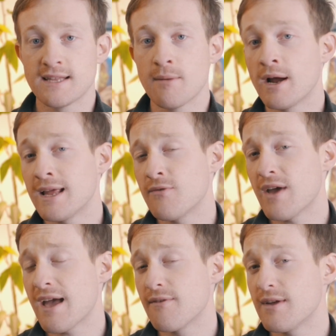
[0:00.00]
they might even
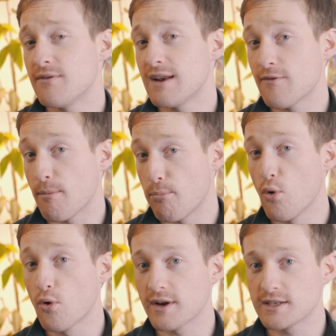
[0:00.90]
have a
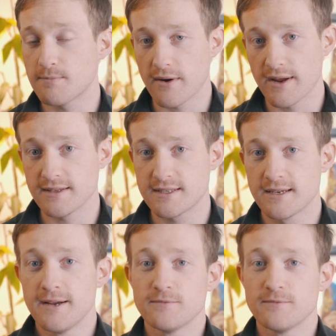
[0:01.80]
poor experience,